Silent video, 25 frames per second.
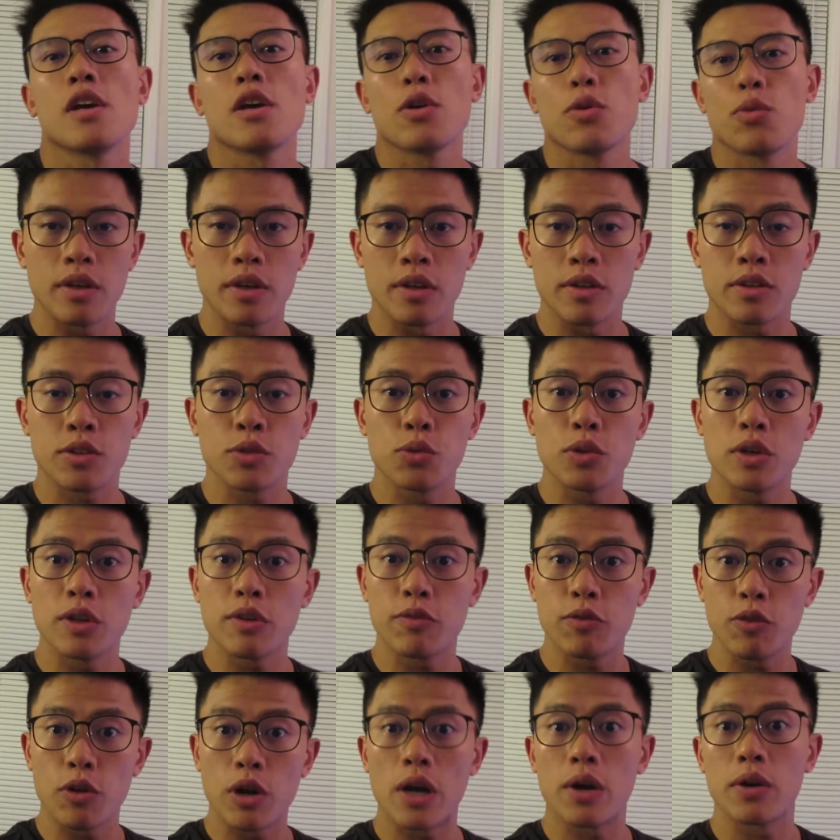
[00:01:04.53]
In a
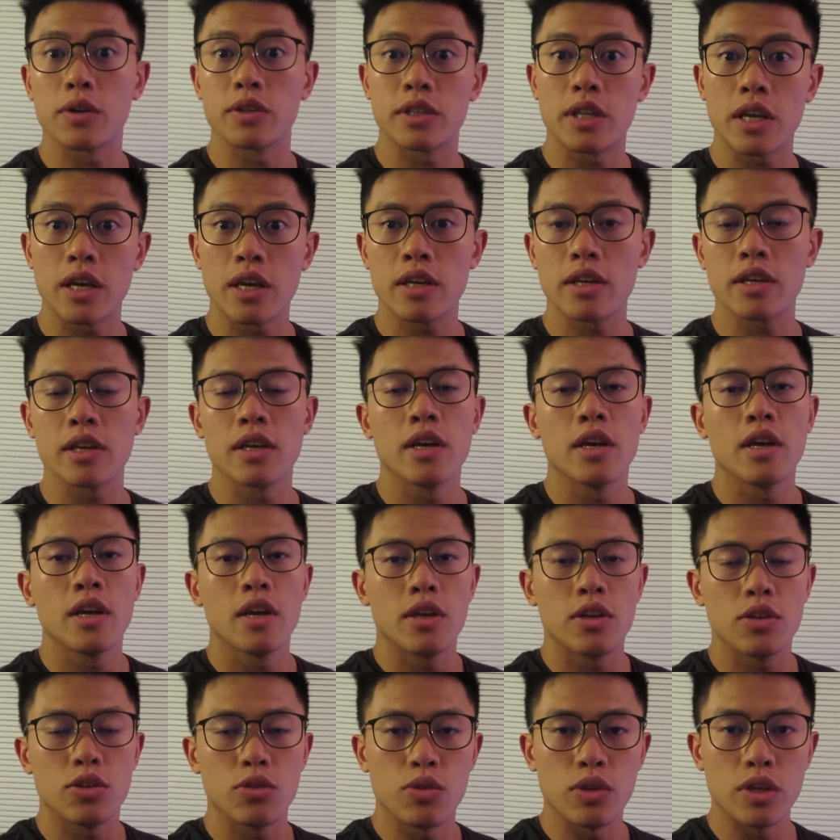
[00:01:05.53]
24-hour day,
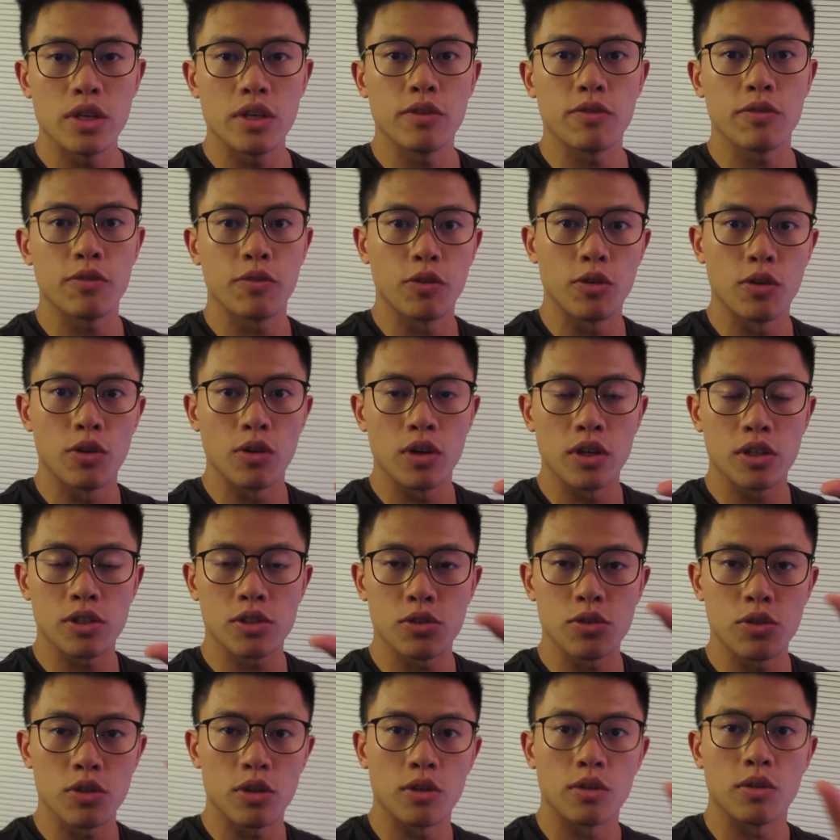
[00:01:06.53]
you eat for a
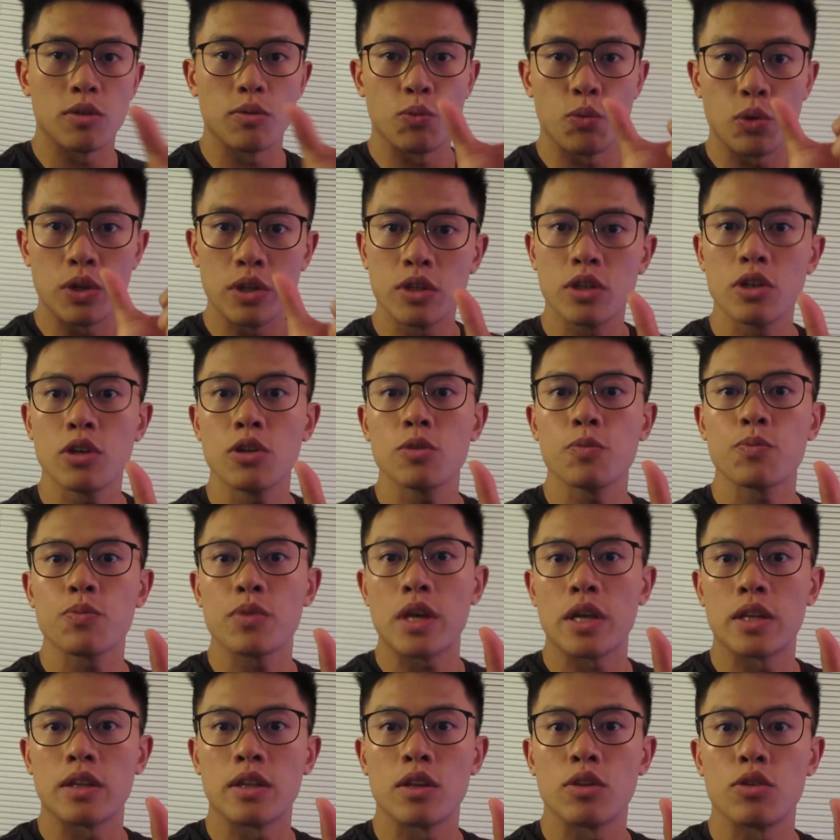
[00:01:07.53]
certain window
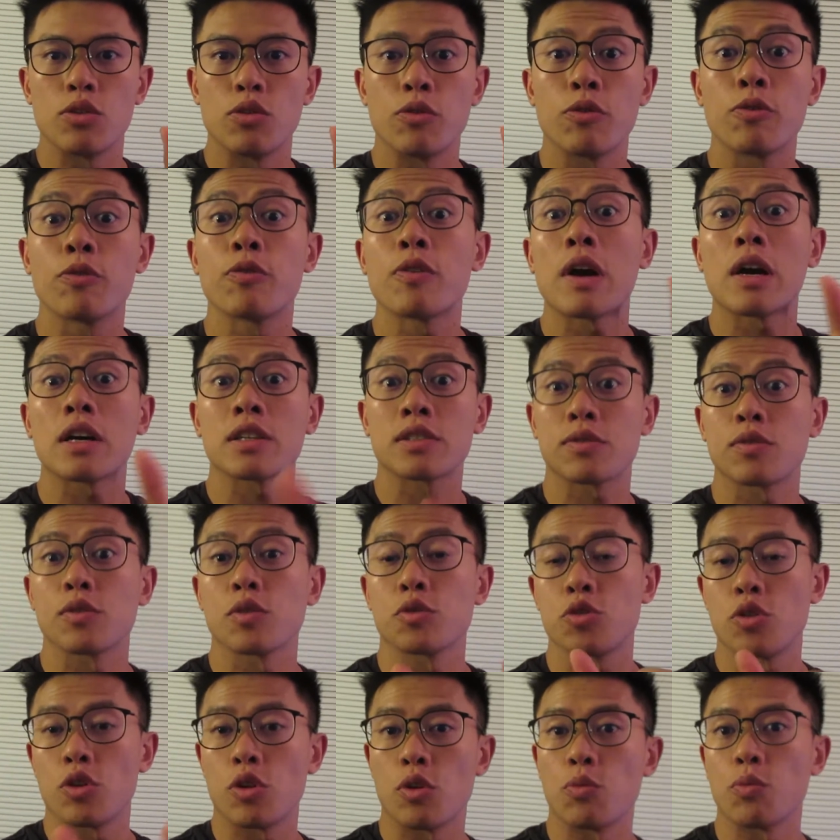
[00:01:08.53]
and then you fast for a
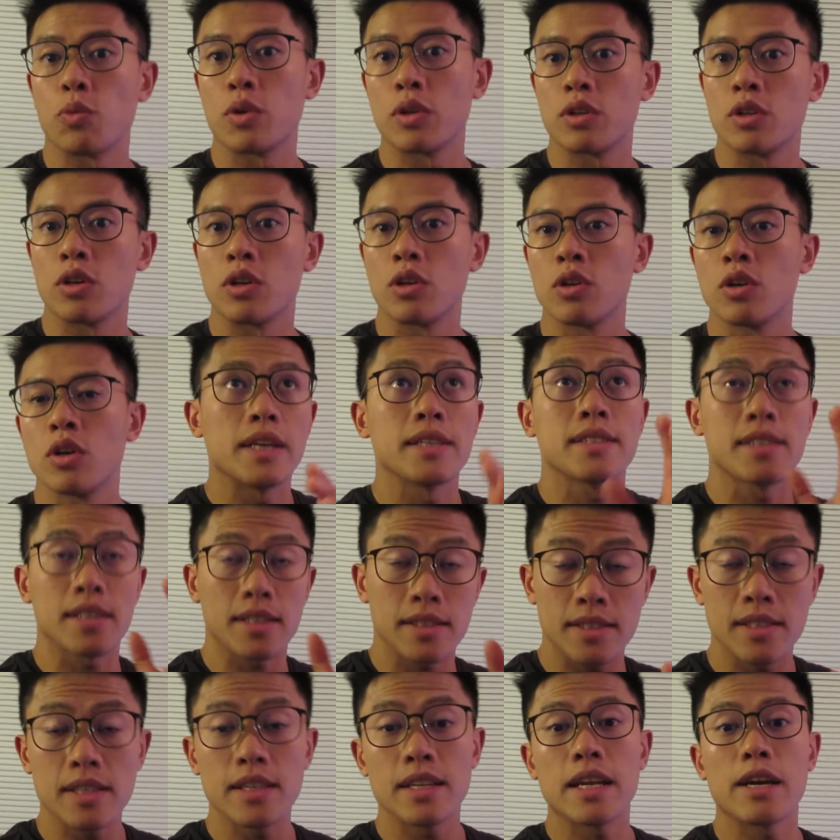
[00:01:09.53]
certain window. A
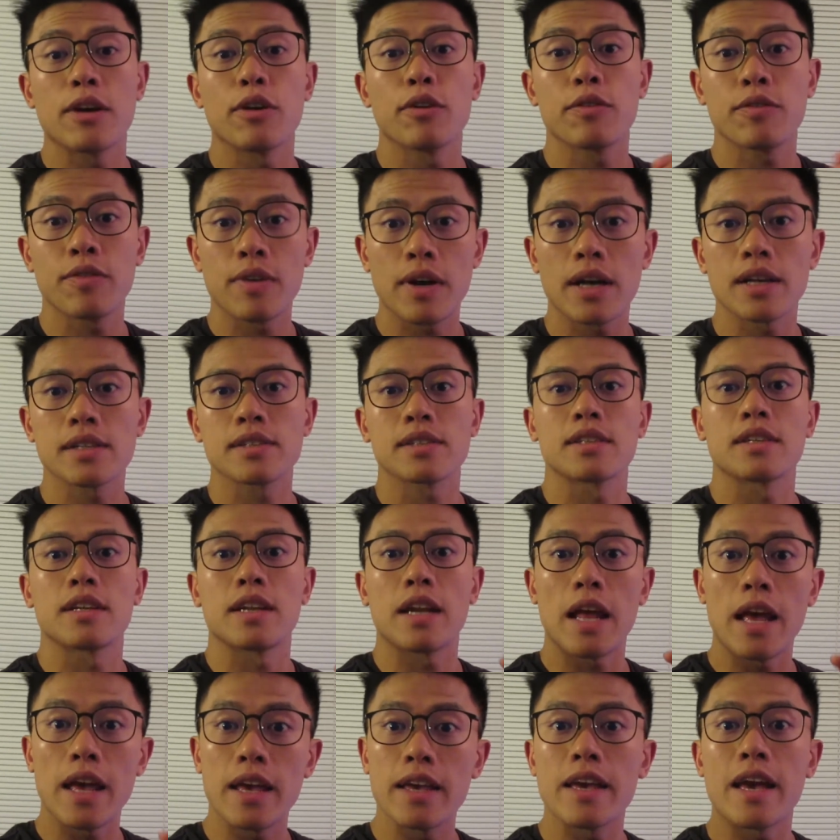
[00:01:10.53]
16-hour fast and
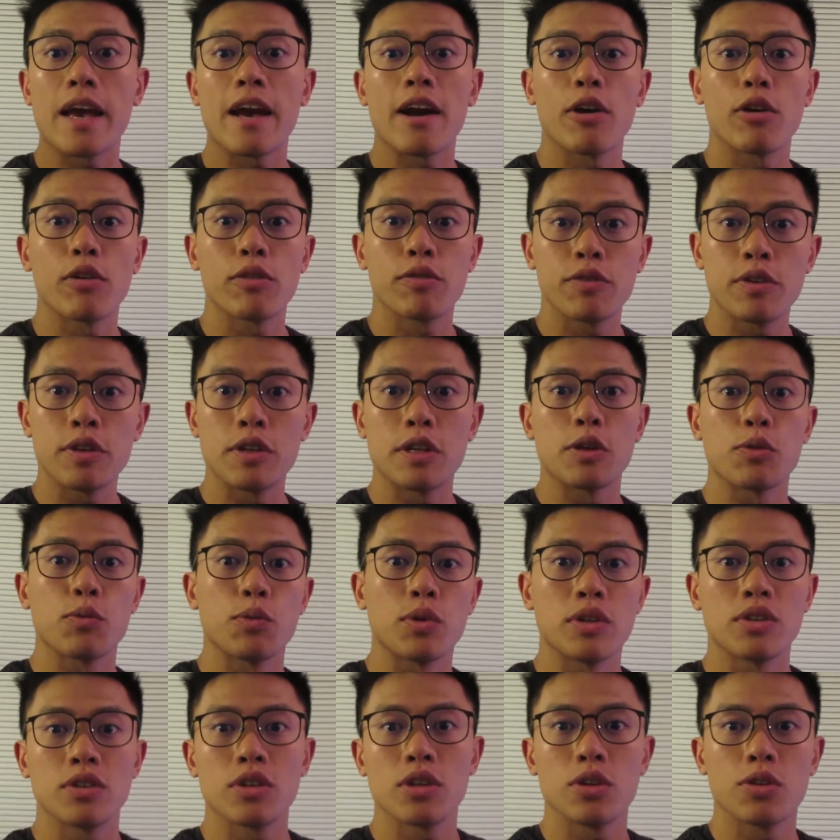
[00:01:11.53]
an 8-hour feeding
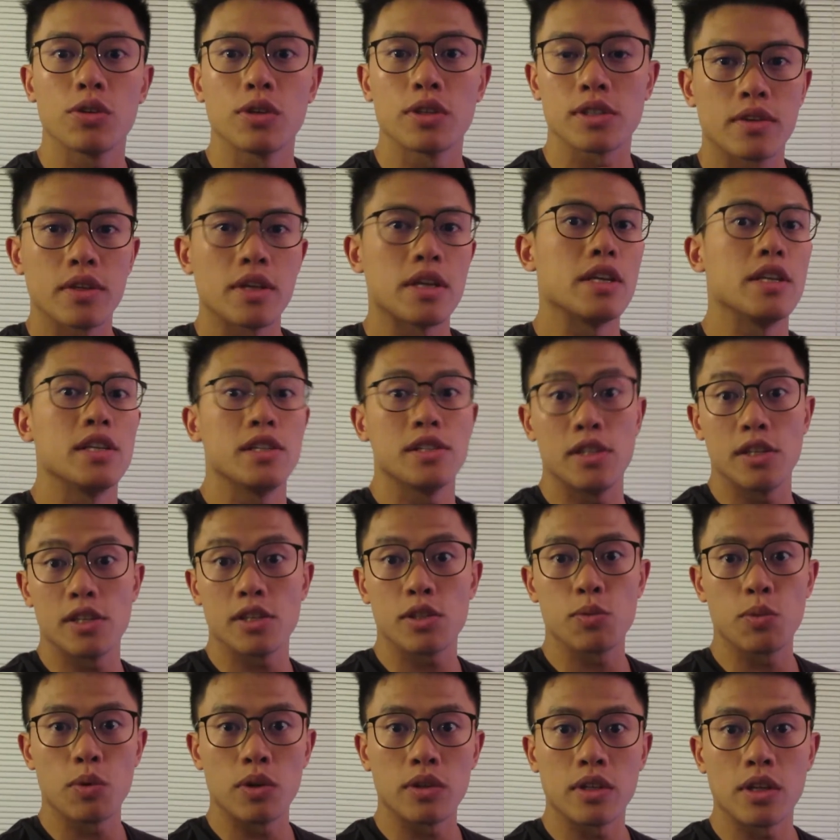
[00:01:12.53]
window is the
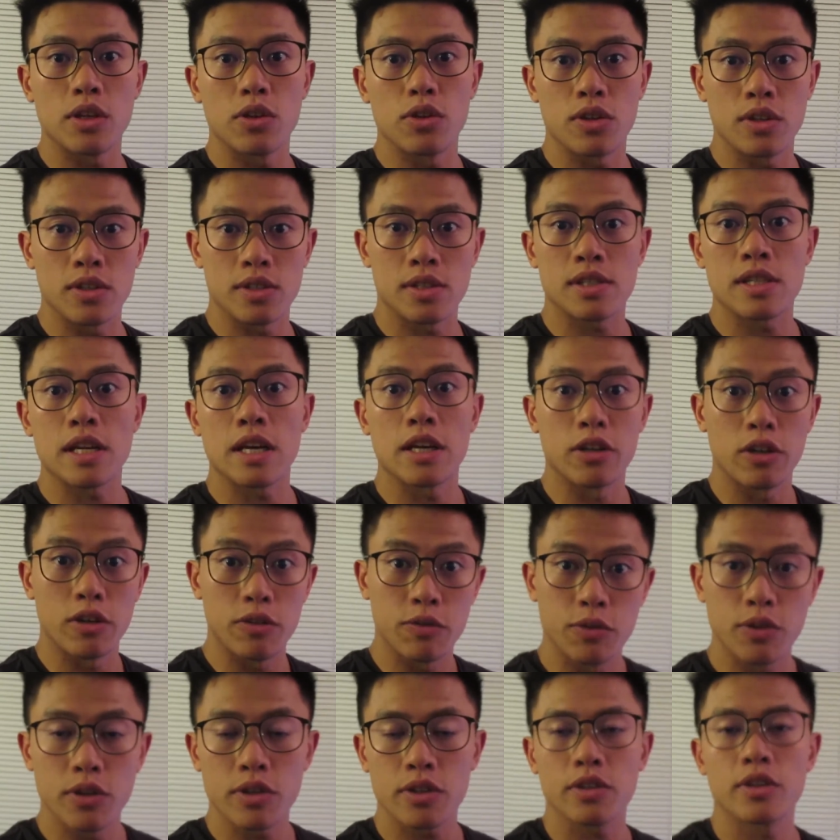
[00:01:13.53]
easiest one that you can start
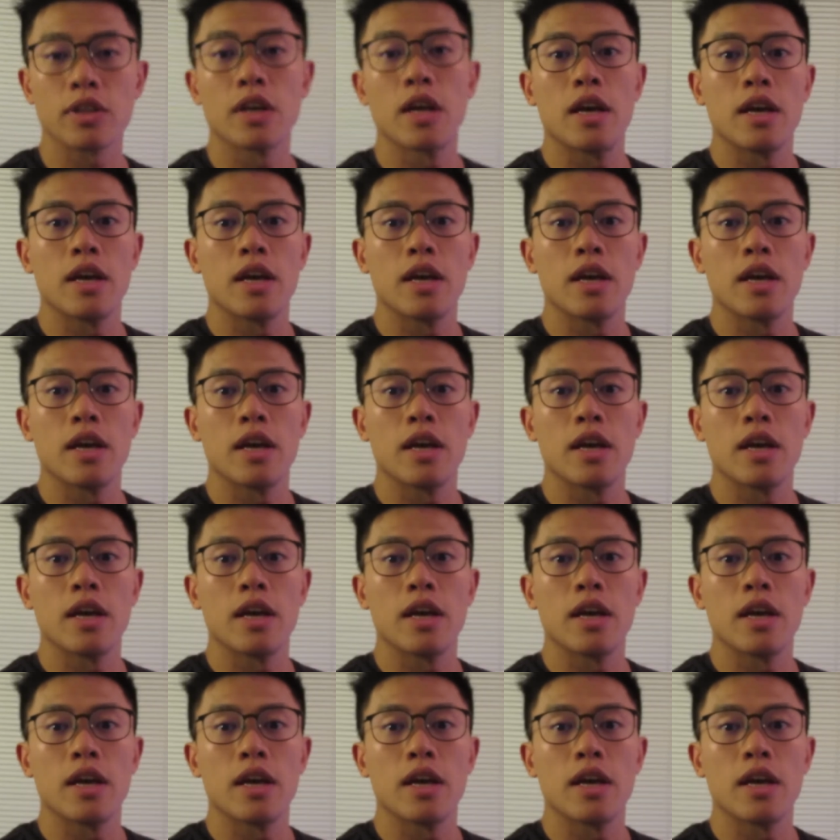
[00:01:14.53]
off with.